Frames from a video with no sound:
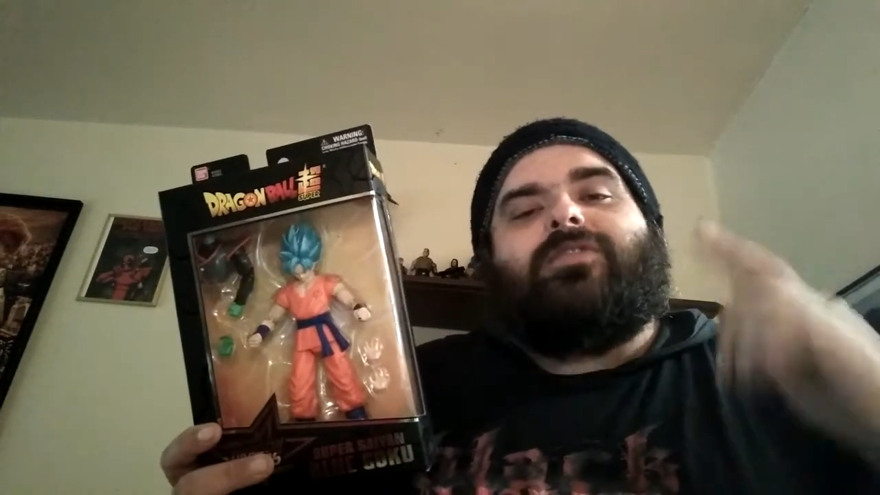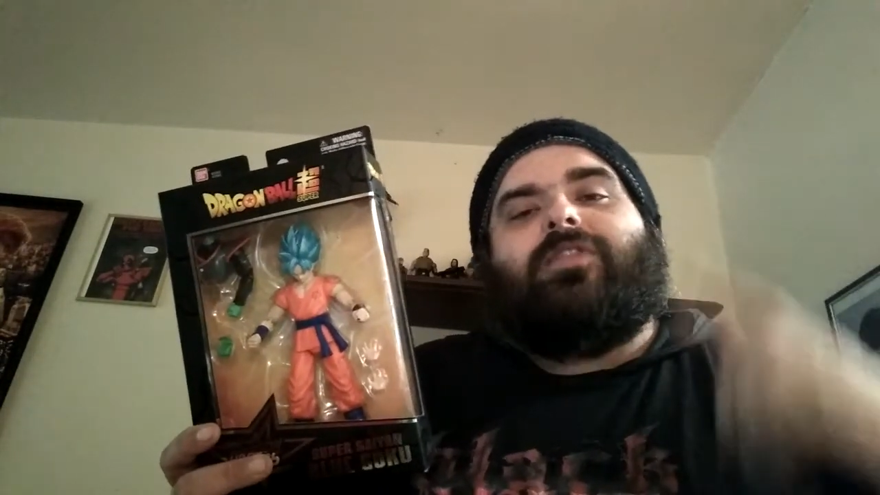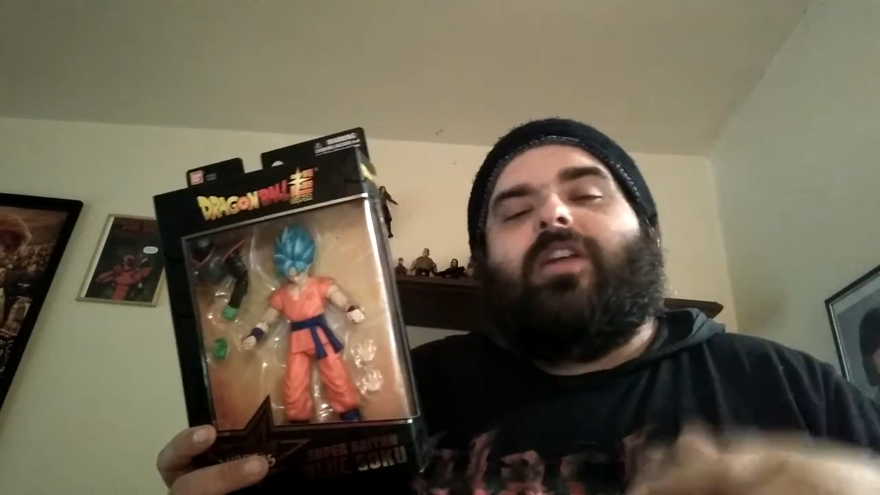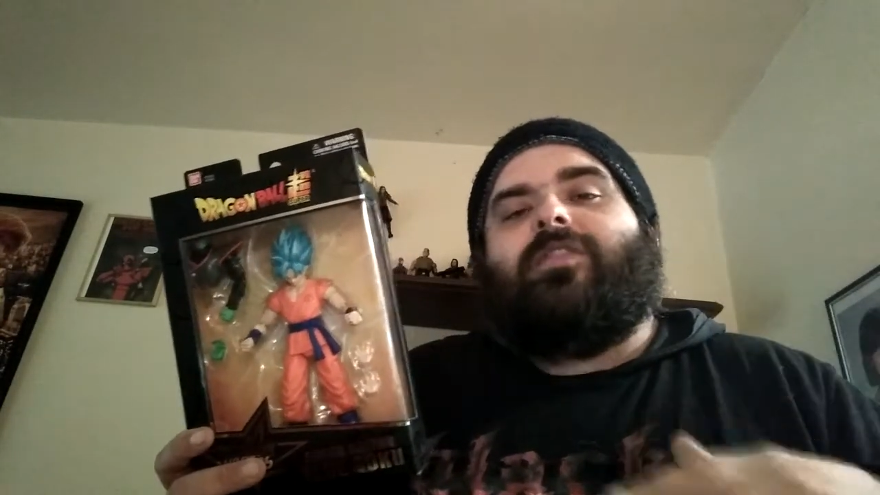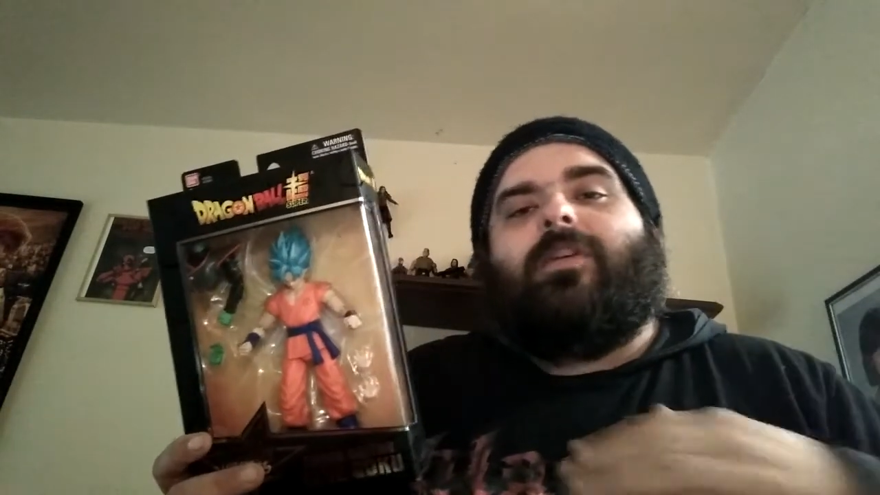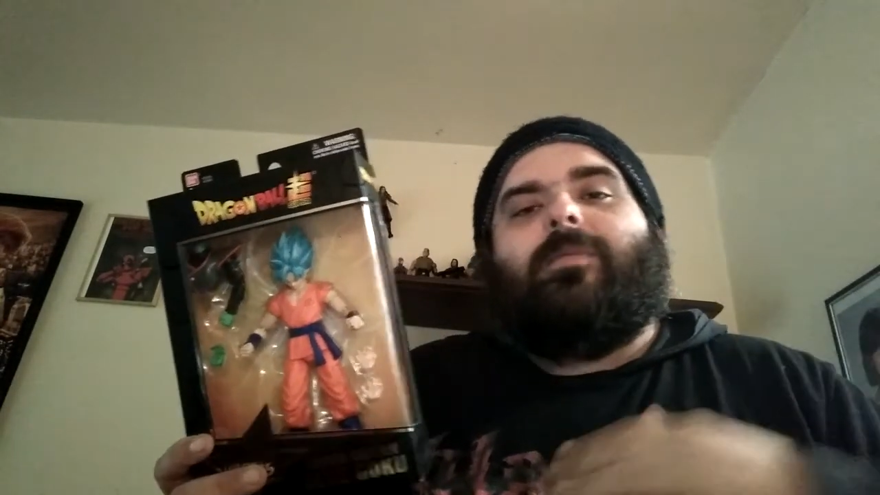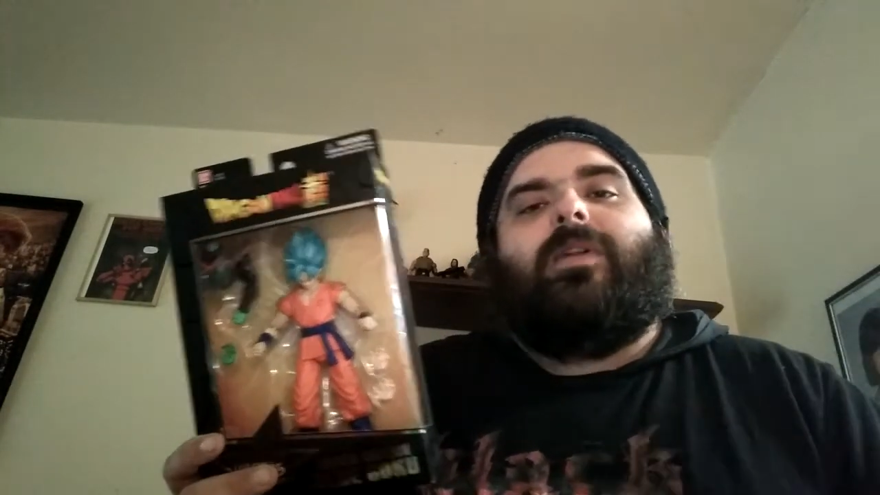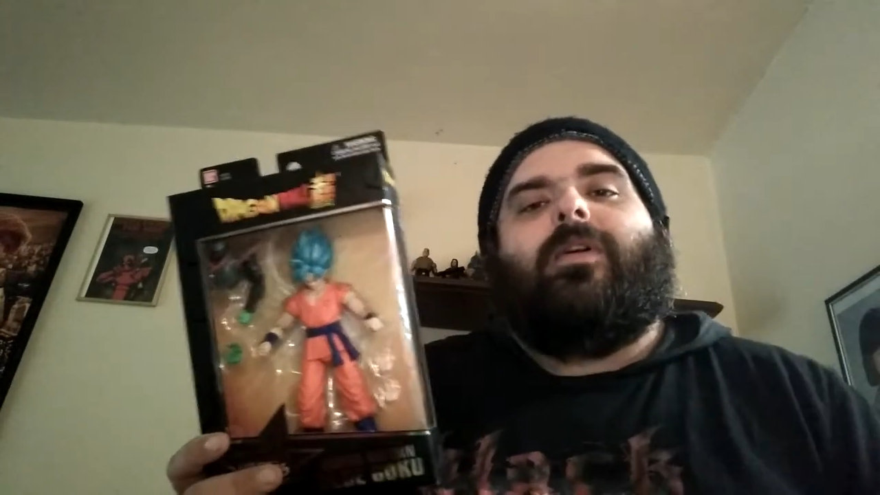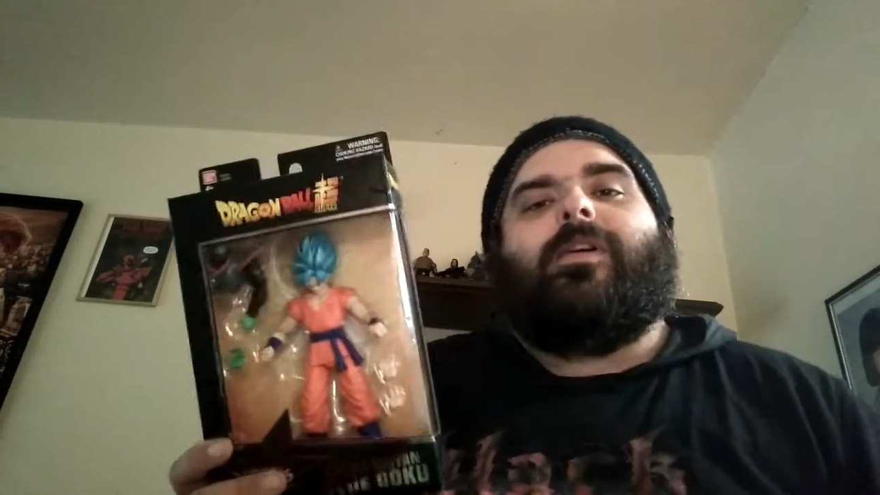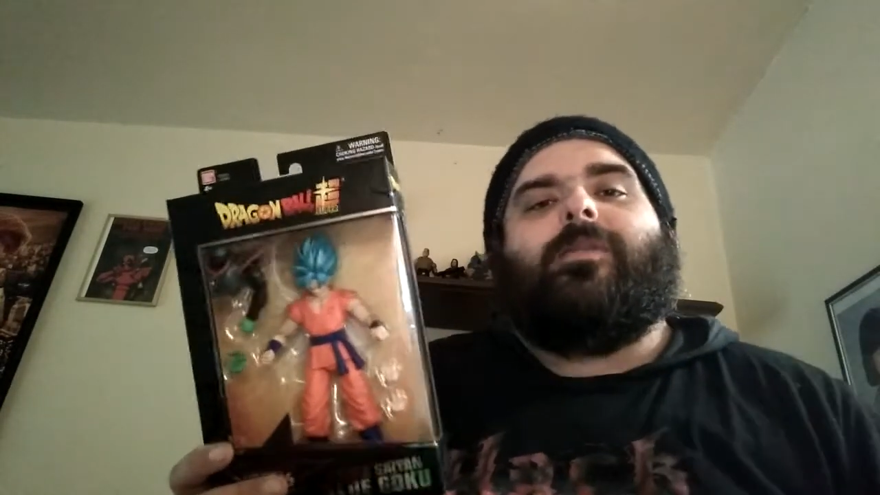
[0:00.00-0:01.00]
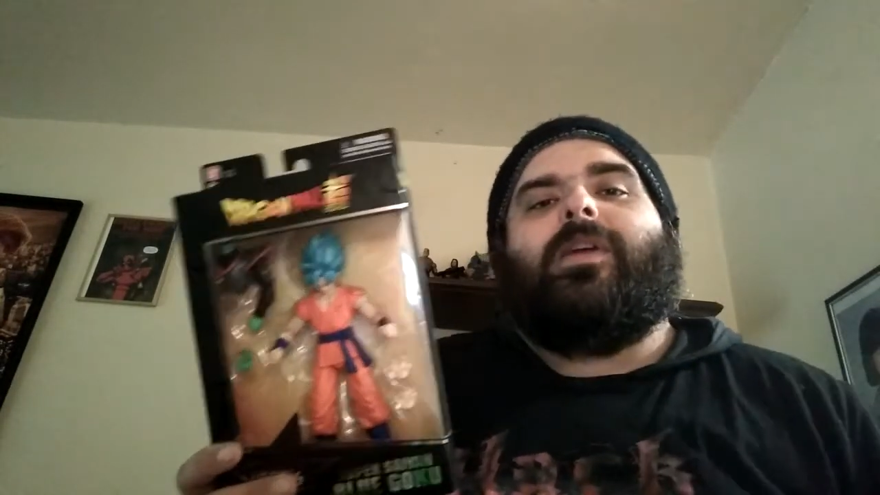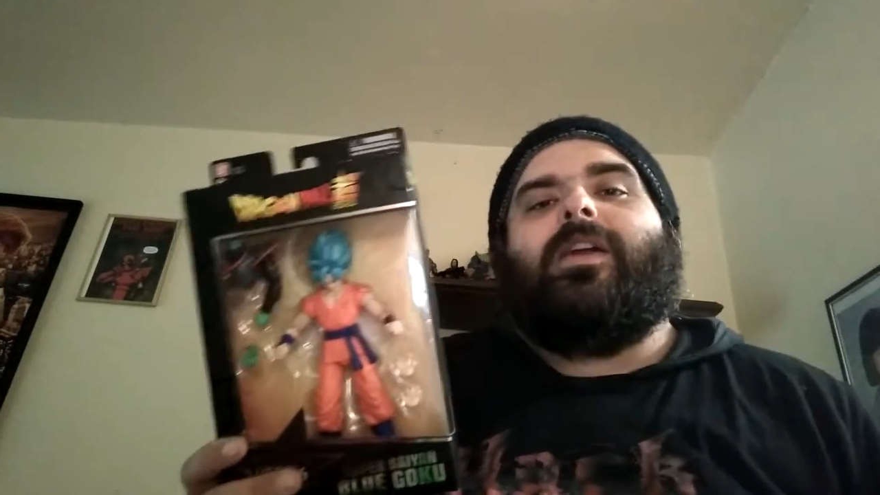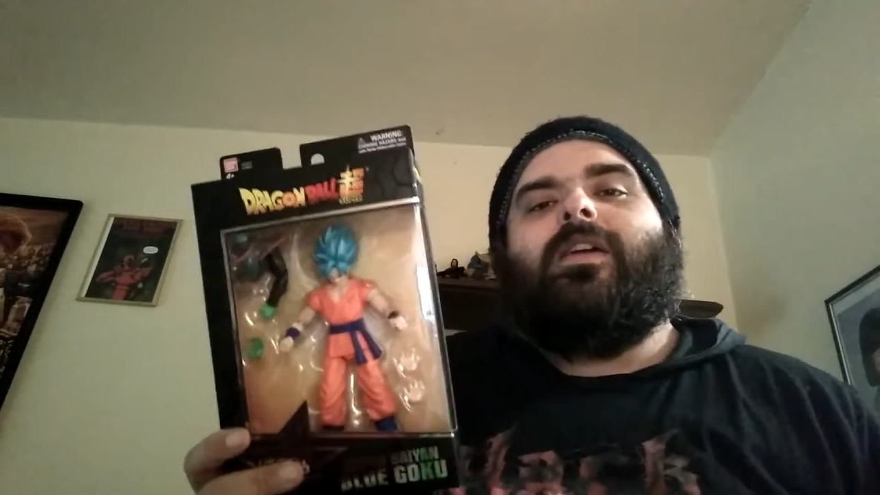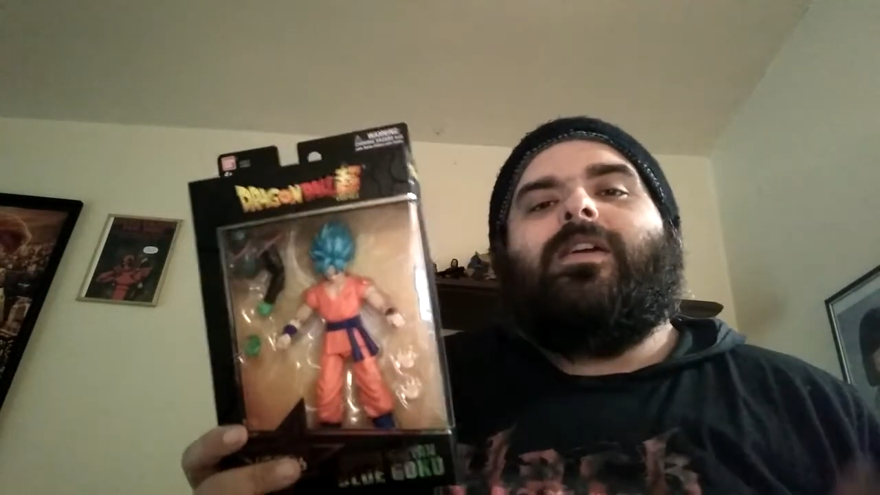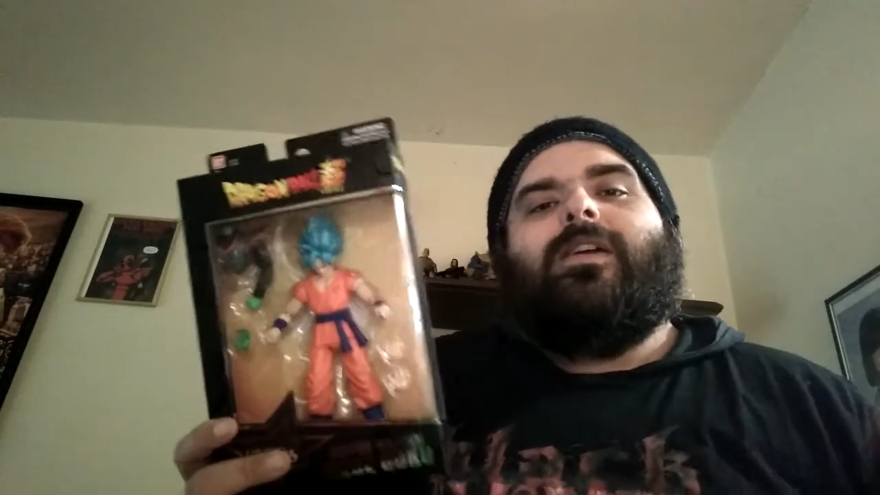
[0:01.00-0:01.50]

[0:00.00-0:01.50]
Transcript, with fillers: Red Ribbon Army.